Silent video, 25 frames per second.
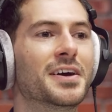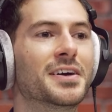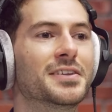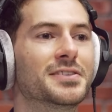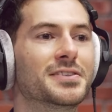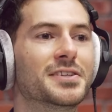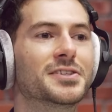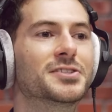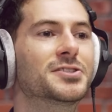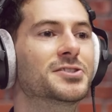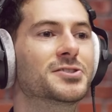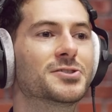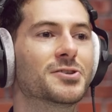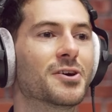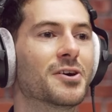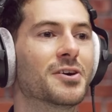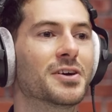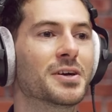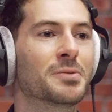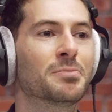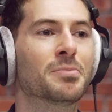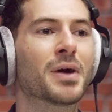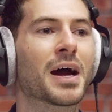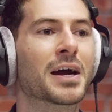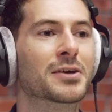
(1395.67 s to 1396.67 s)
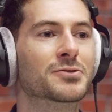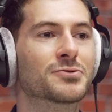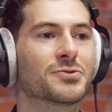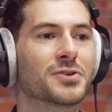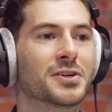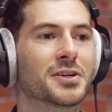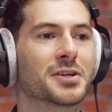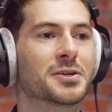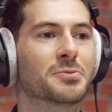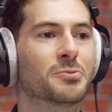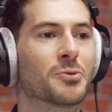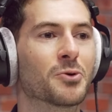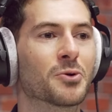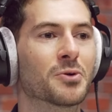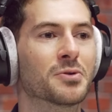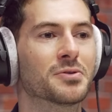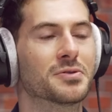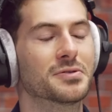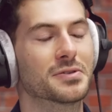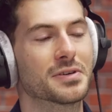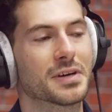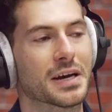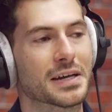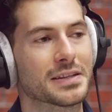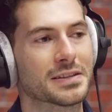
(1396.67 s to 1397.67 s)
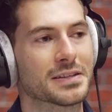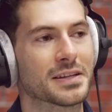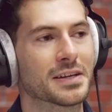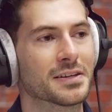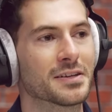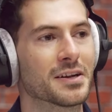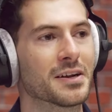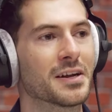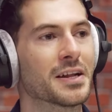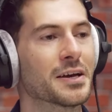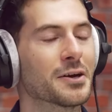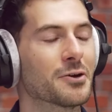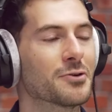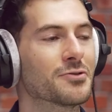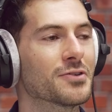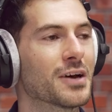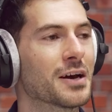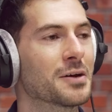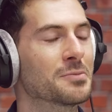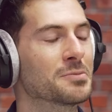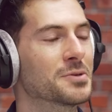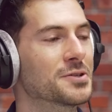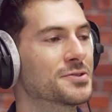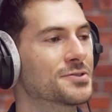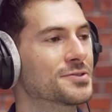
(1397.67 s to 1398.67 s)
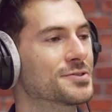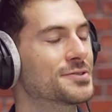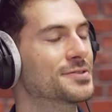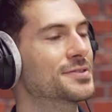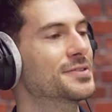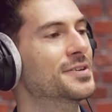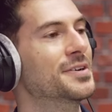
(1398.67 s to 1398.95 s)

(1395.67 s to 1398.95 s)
this is not impactful anymore, and then a layoff happens.